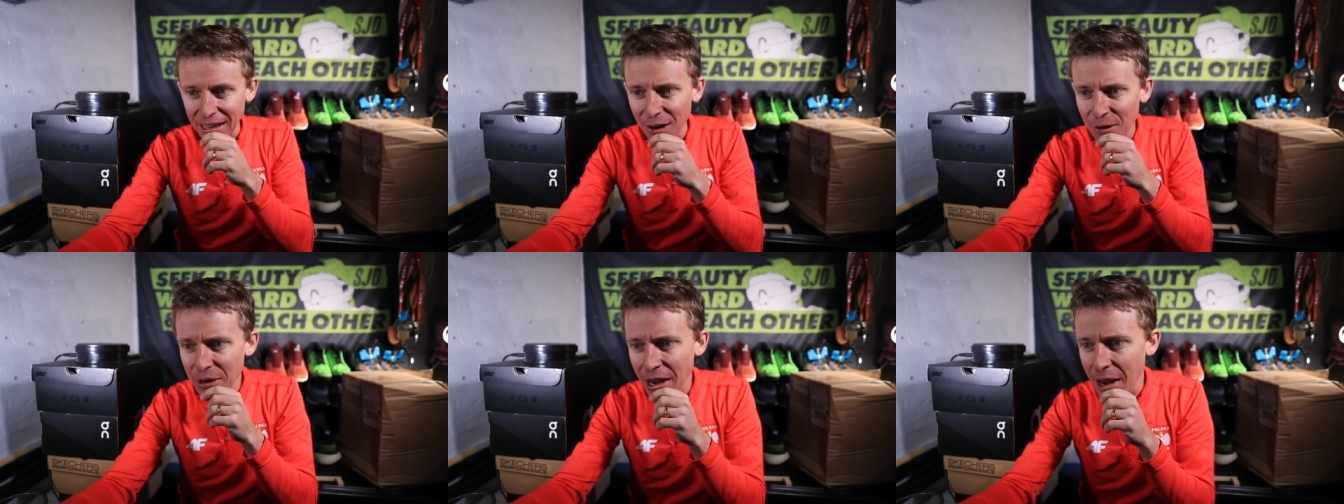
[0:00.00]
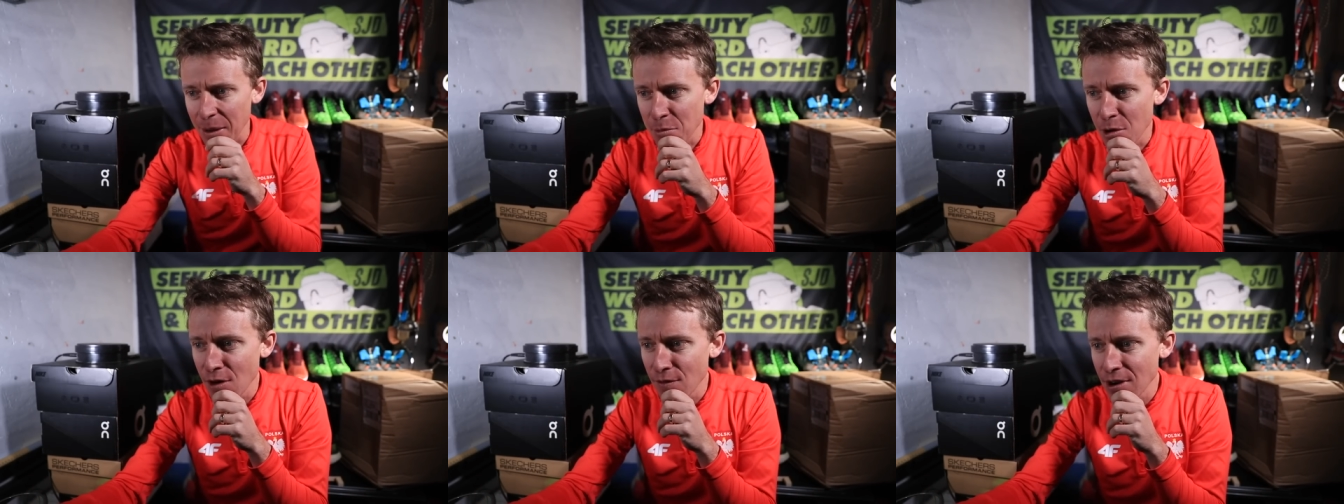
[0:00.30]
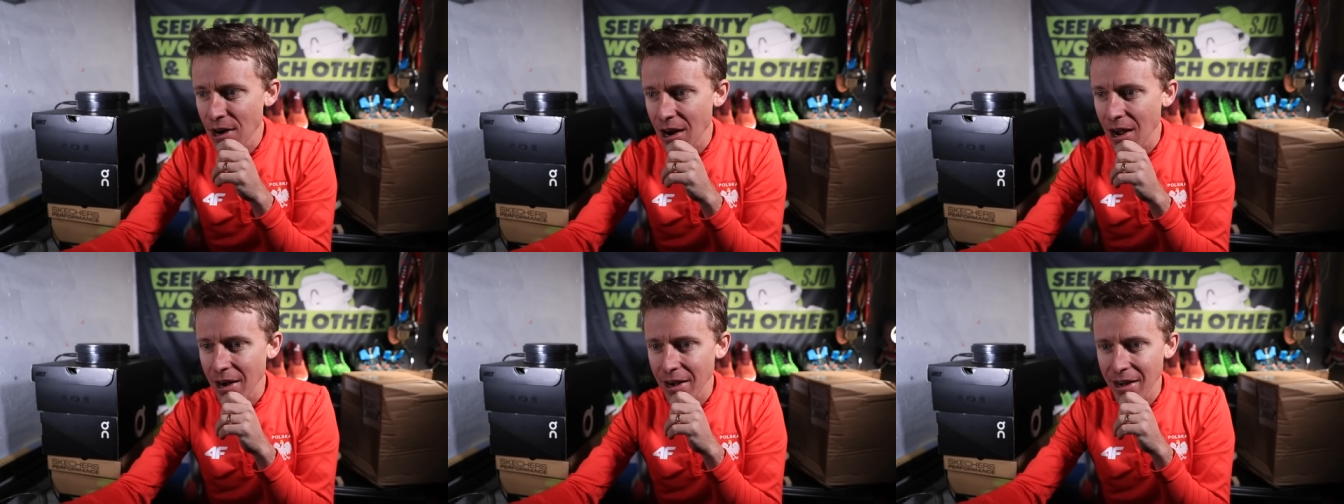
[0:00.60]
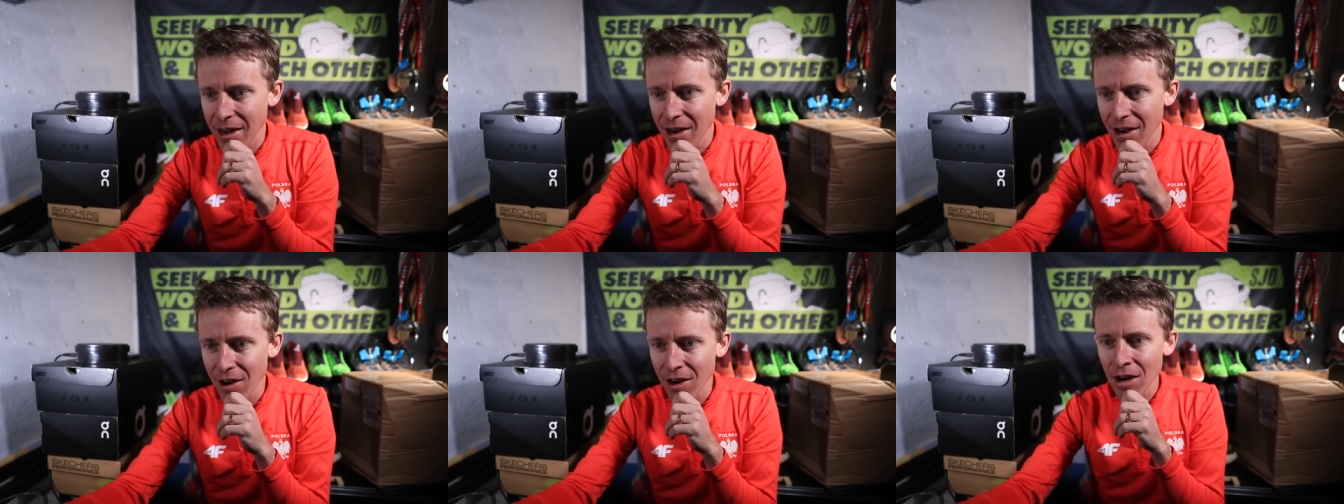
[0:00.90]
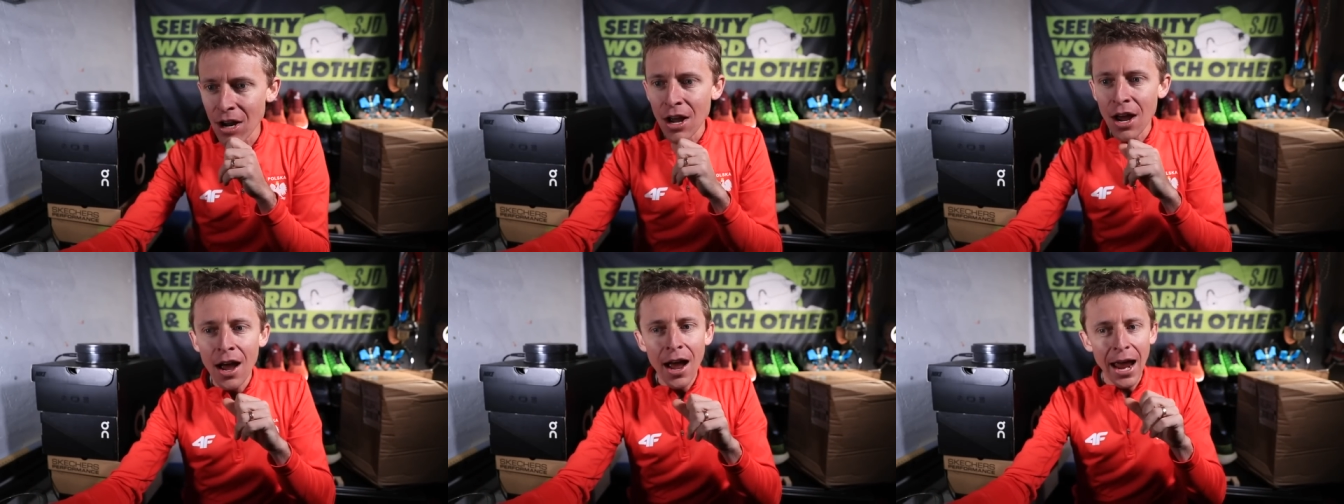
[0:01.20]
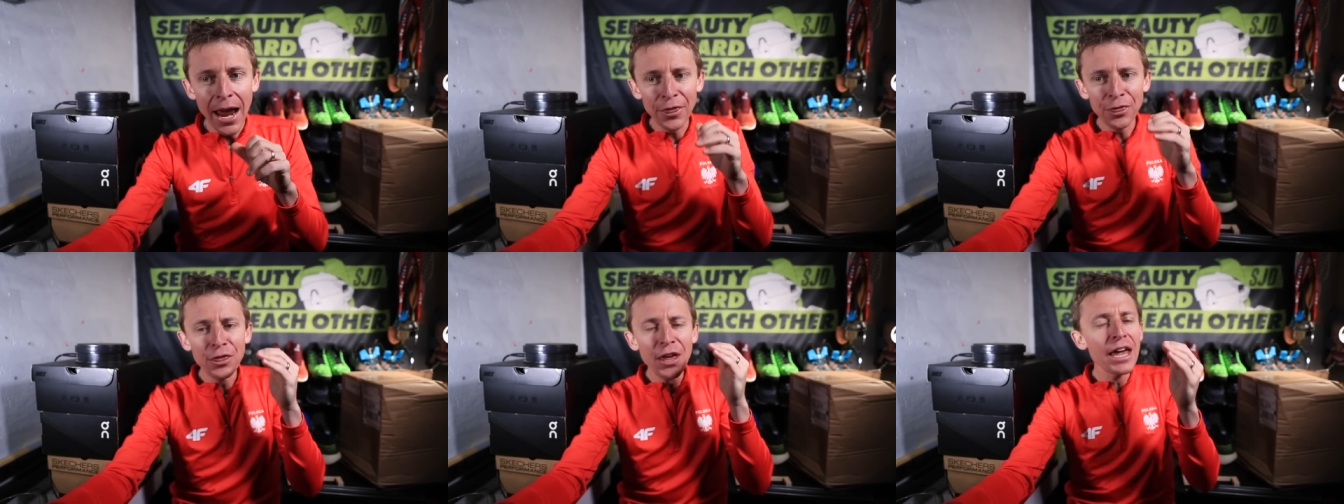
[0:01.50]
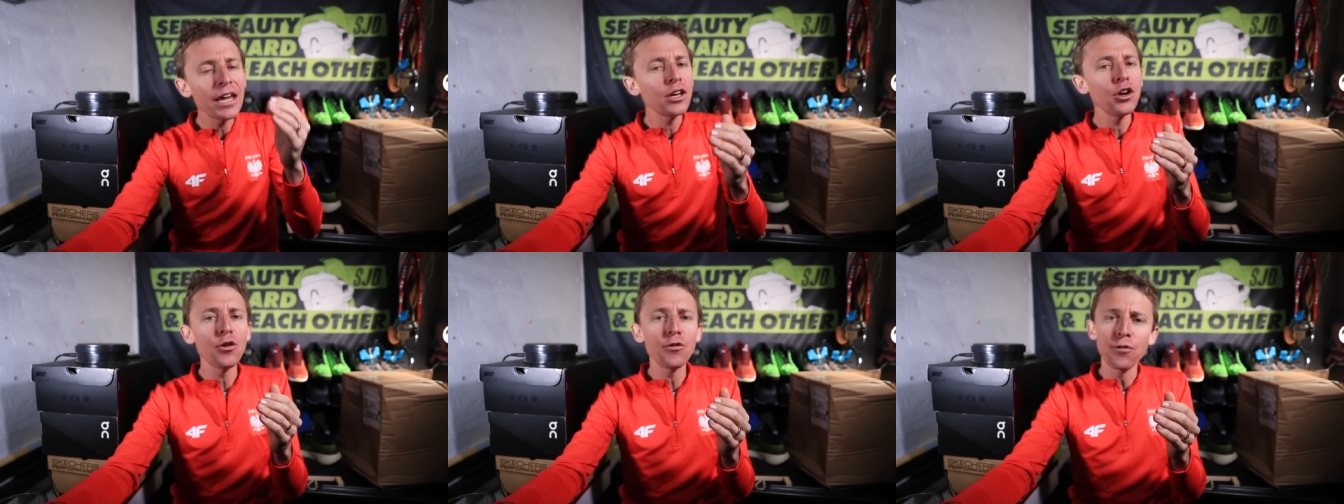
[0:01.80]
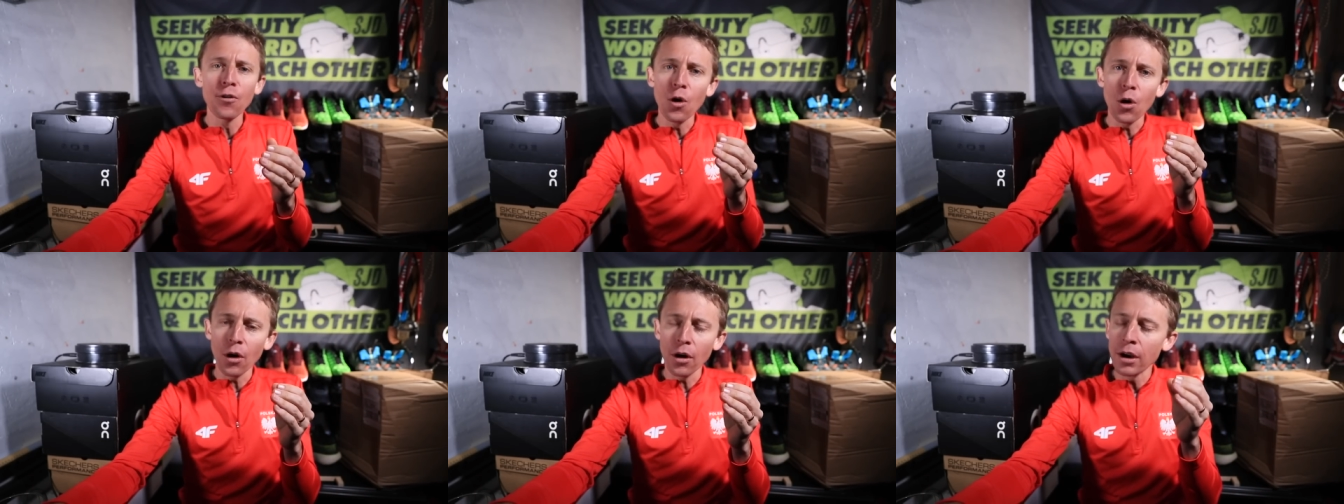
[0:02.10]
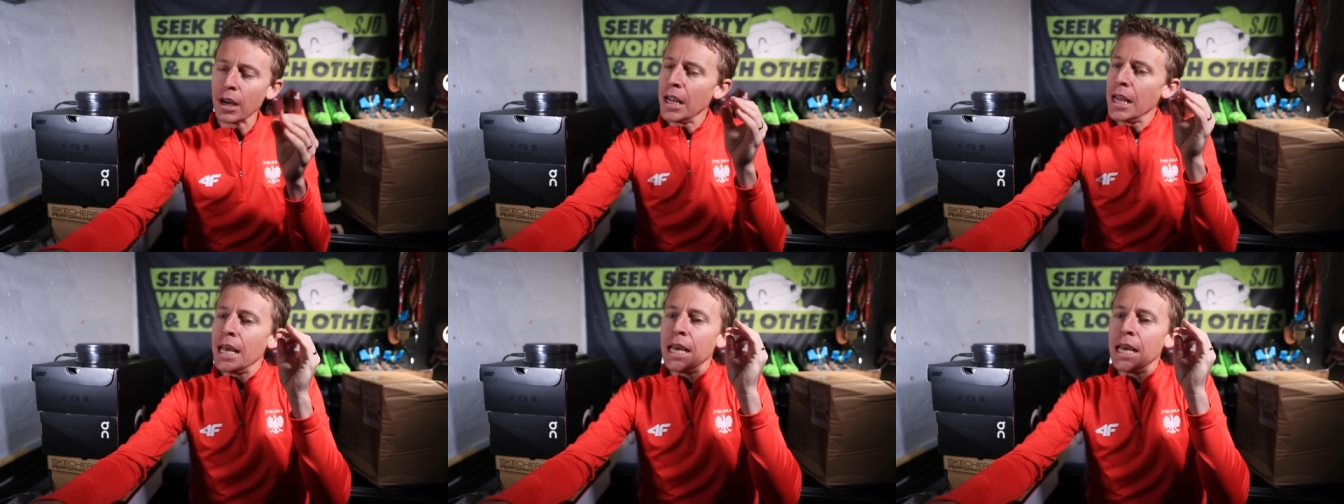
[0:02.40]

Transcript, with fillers: Okay, moving on here, and thank you for